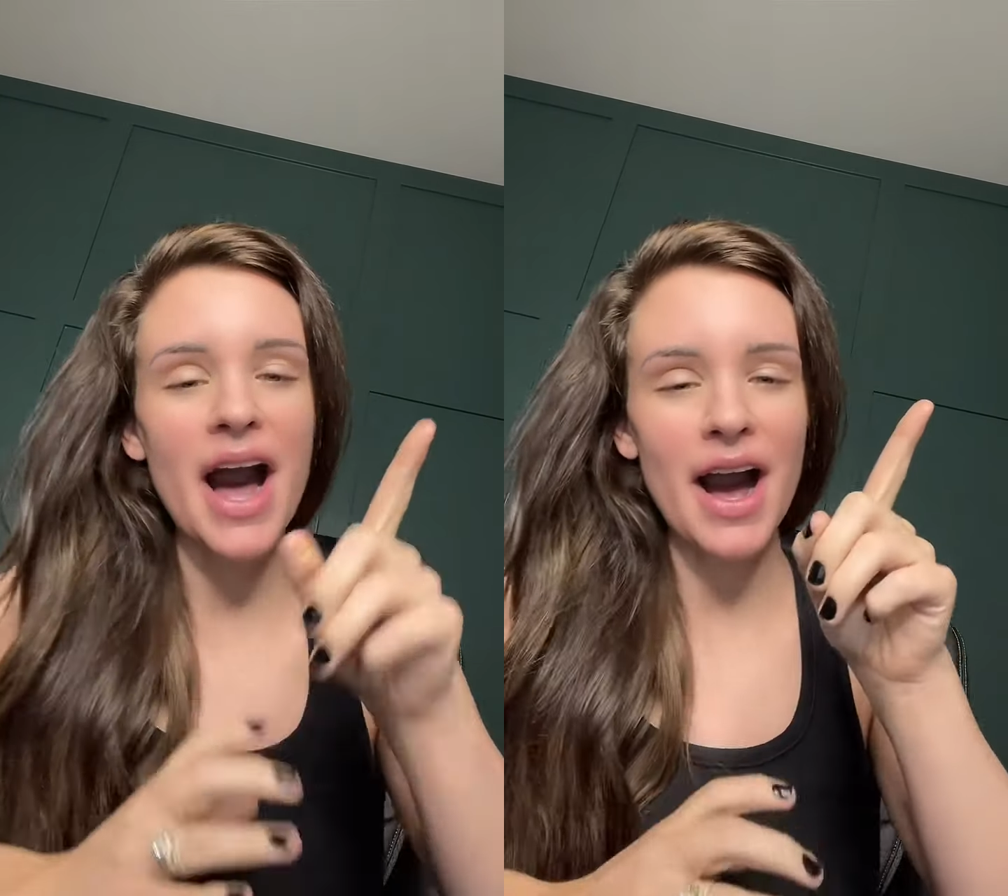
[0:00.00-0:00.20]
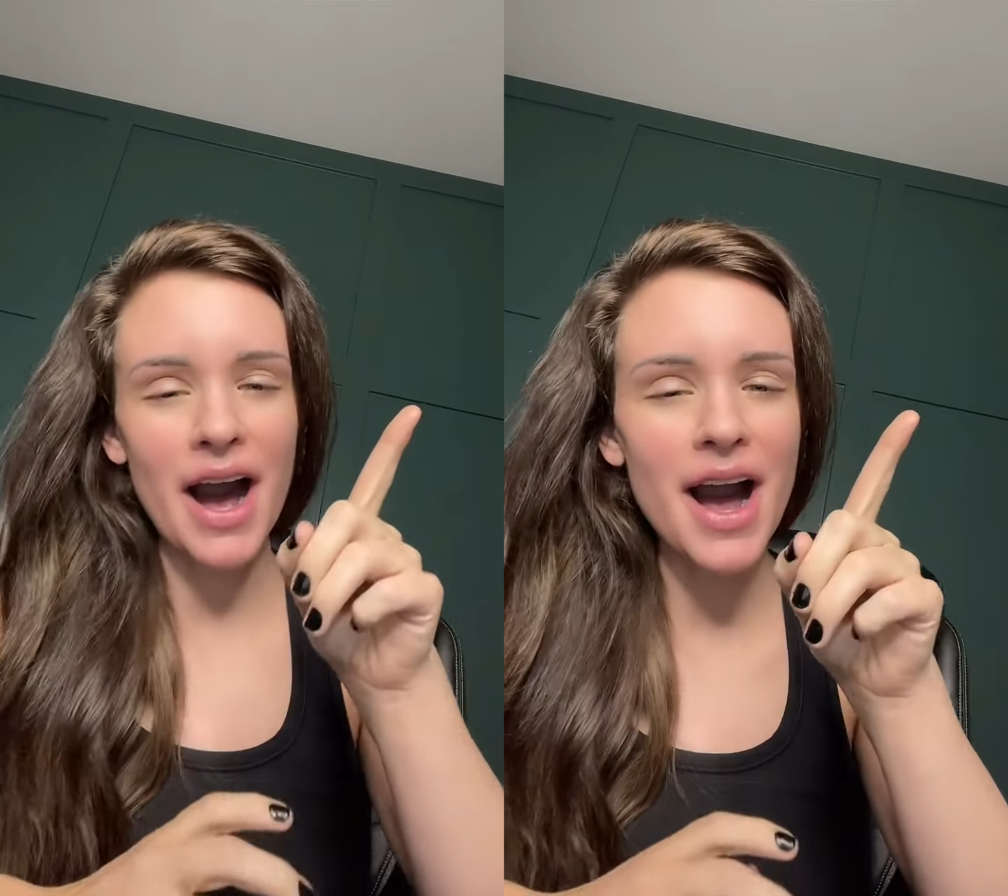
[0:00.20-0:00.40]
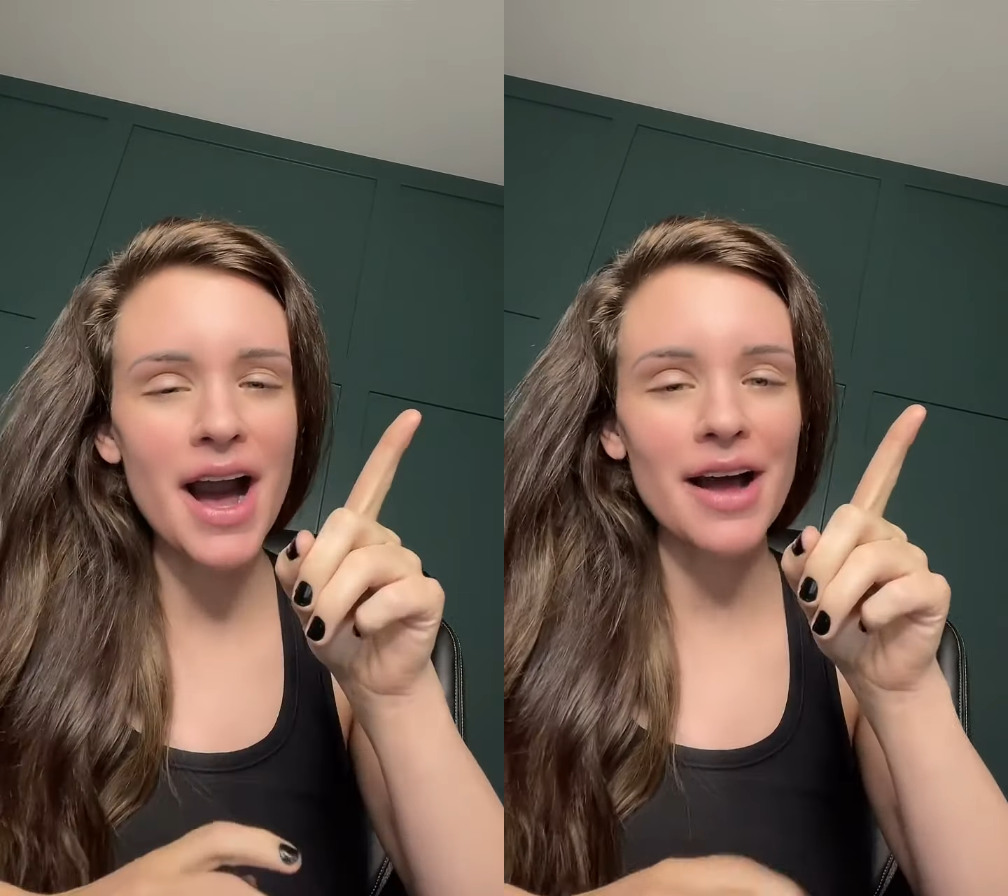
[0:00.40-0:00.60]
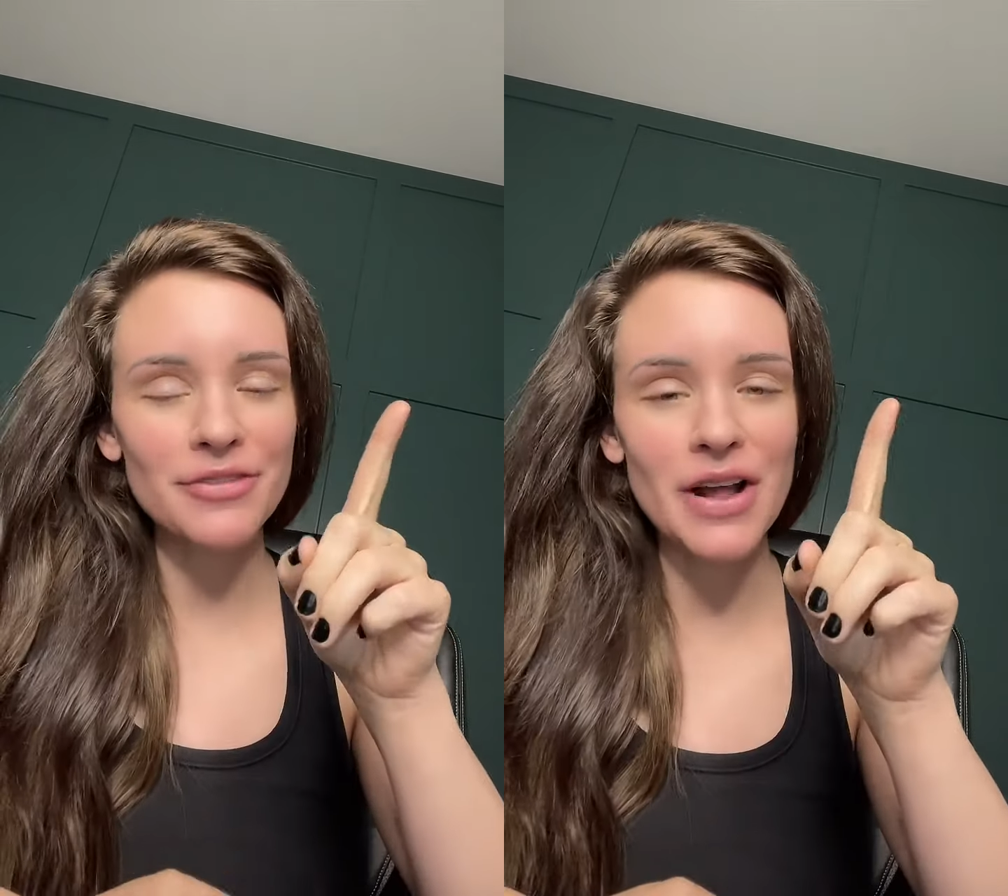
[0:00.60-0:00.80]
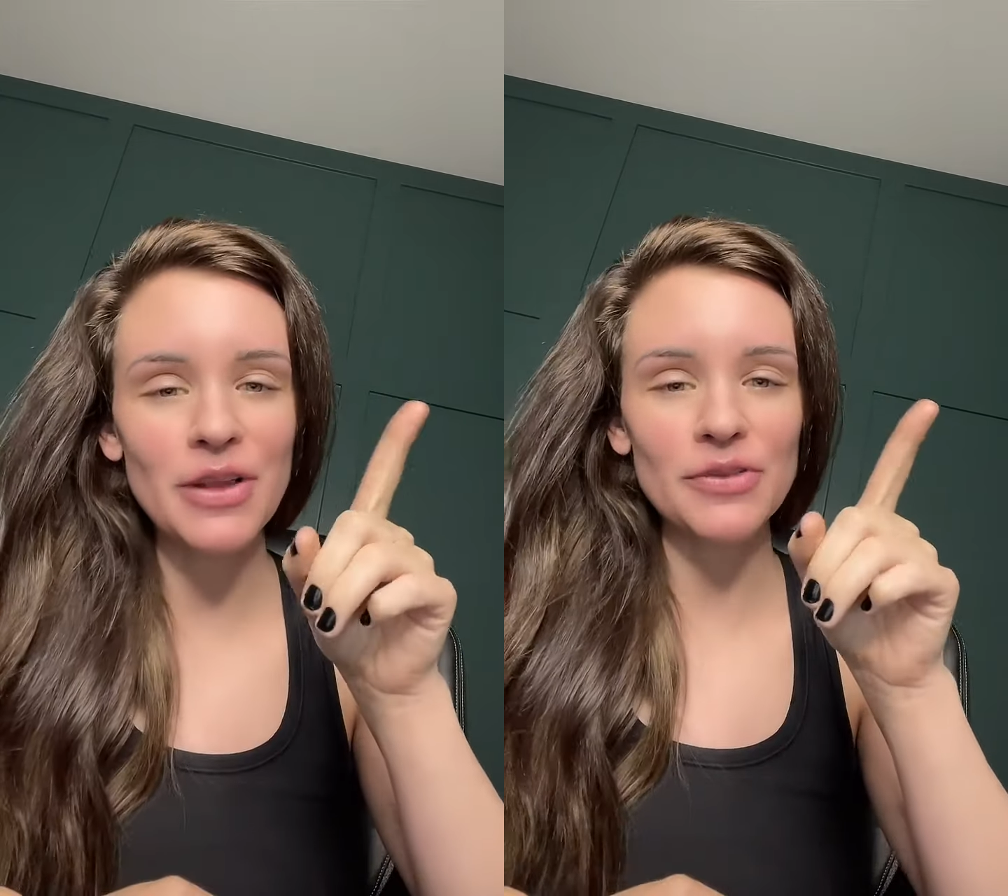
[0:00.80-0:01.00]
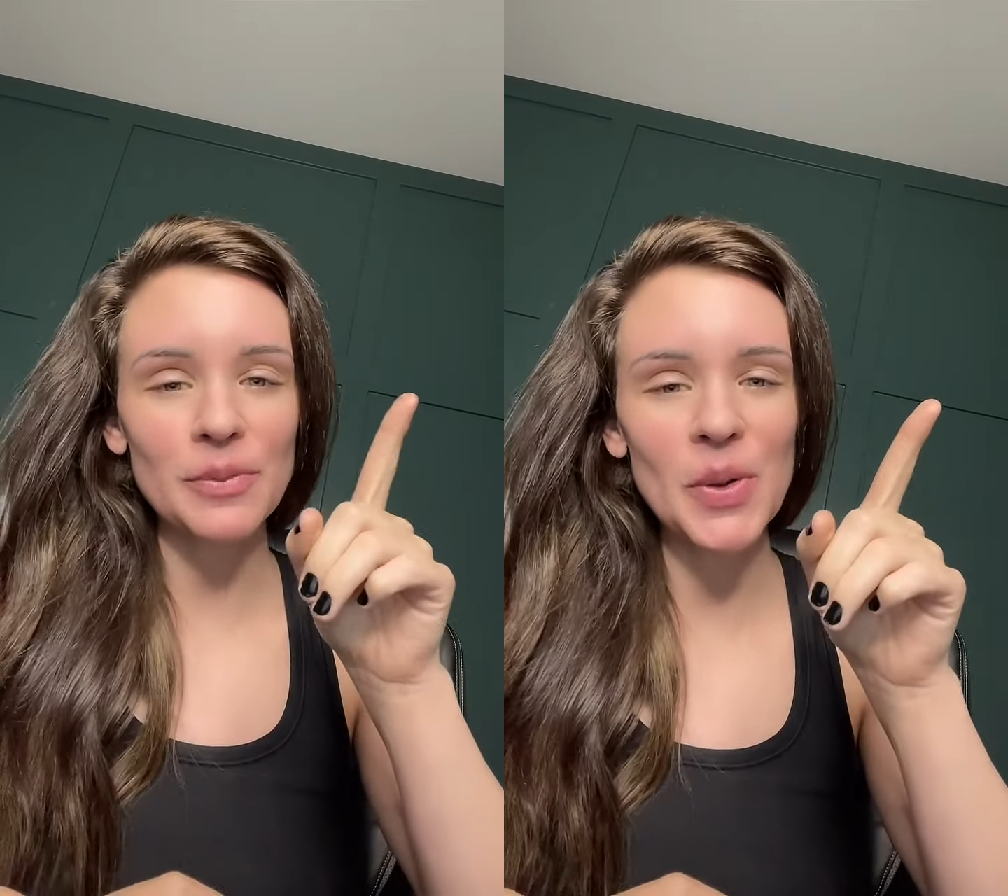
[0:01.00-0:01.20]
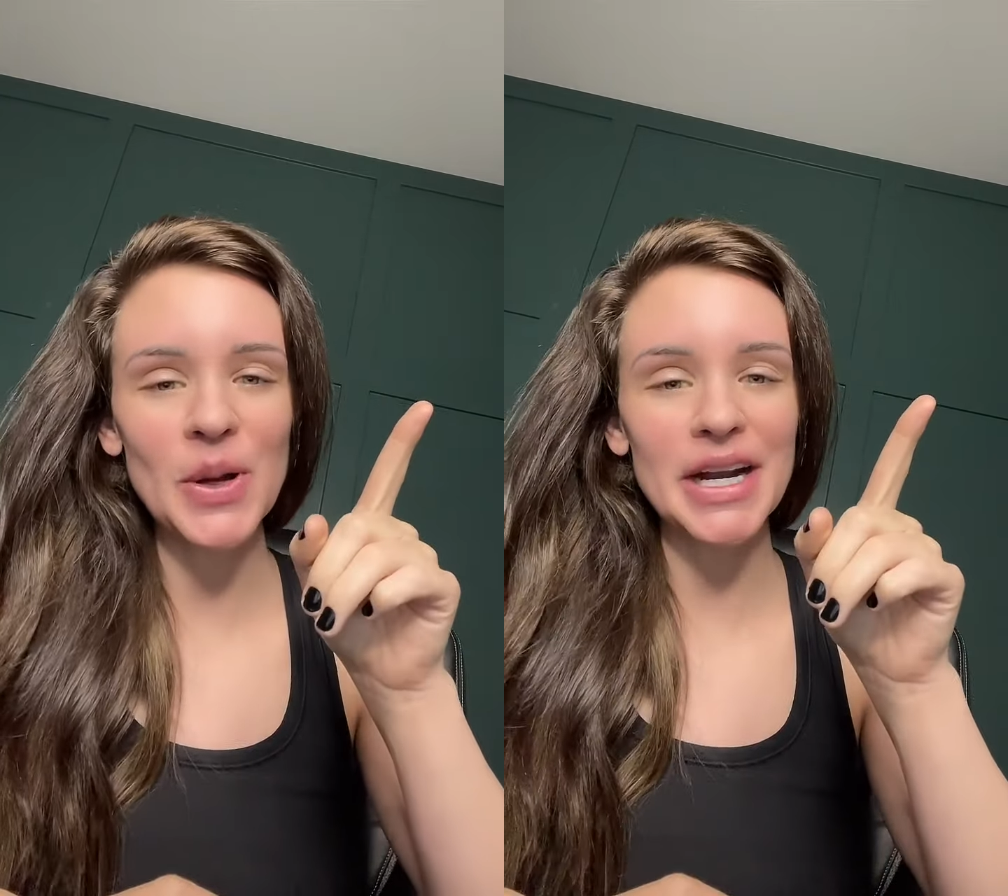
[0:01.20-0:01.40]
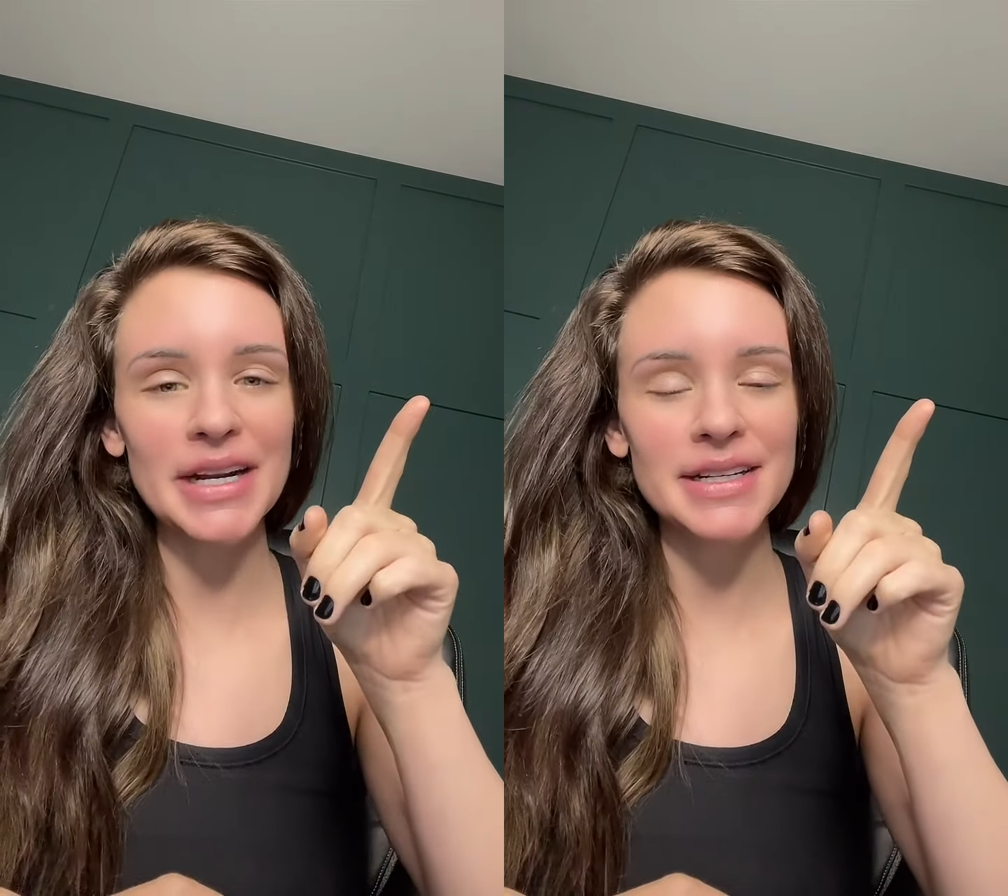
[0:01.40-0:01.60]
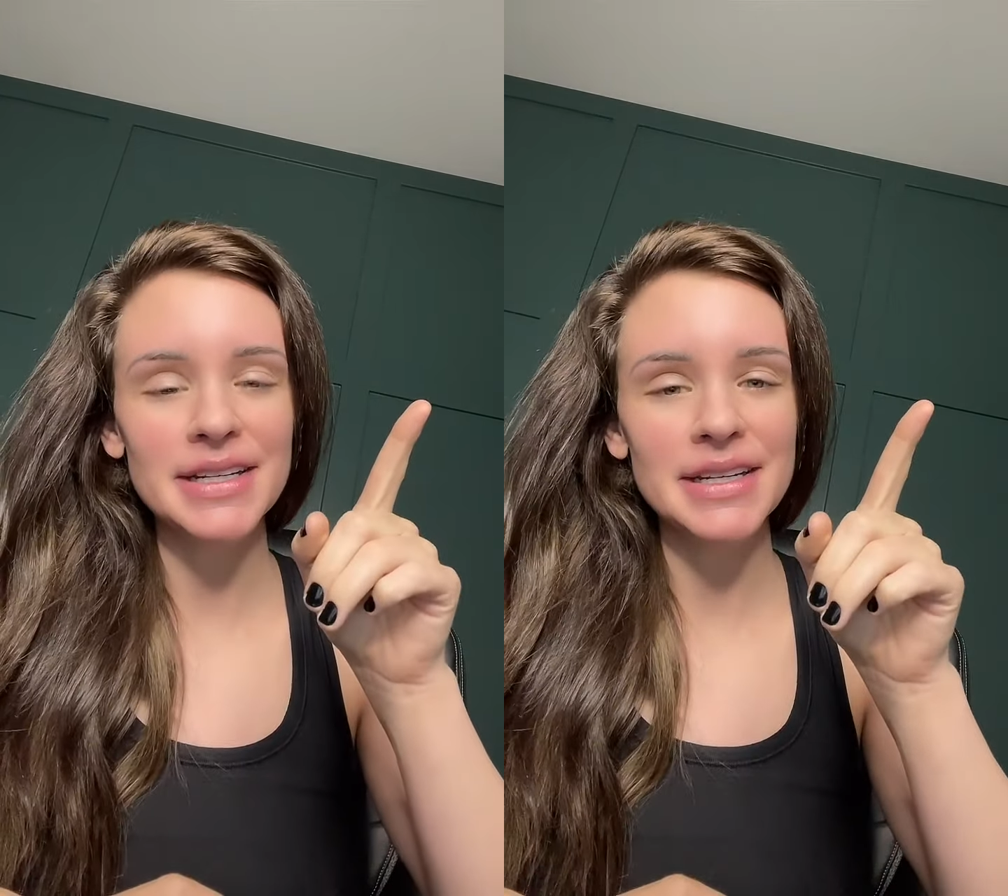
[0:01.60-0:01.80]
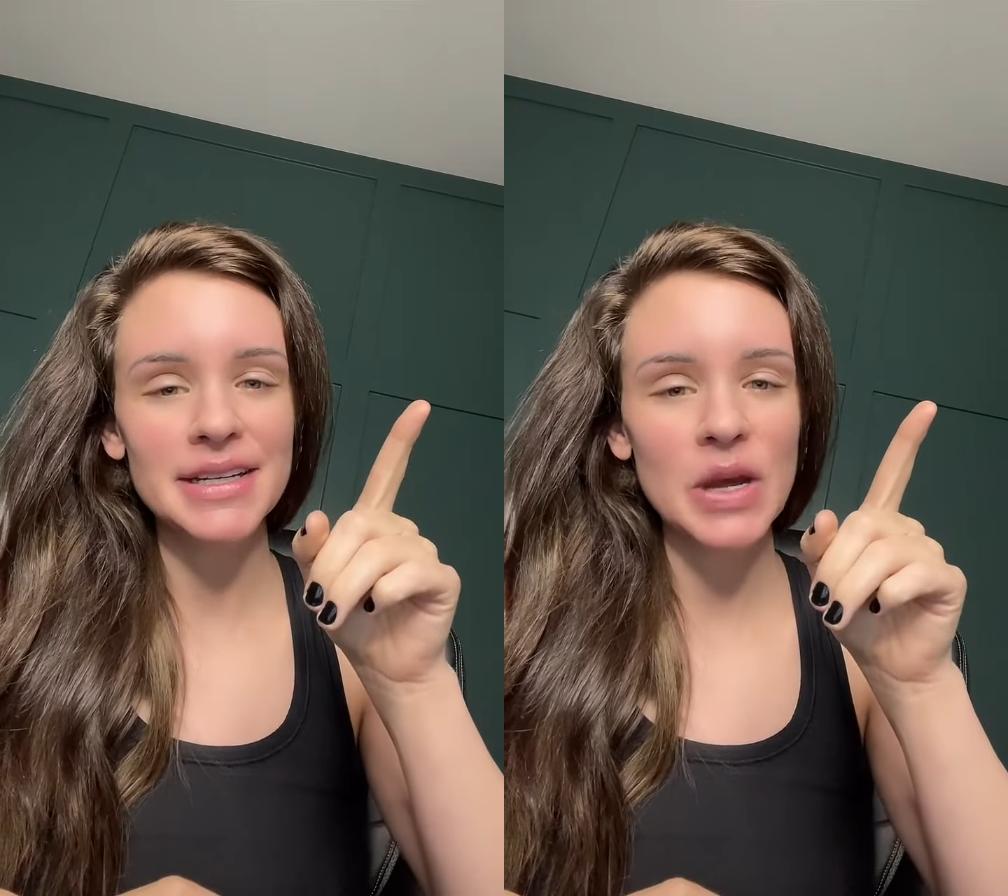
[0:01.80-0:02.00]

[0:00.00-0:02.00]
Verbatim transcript: haha, follow for more.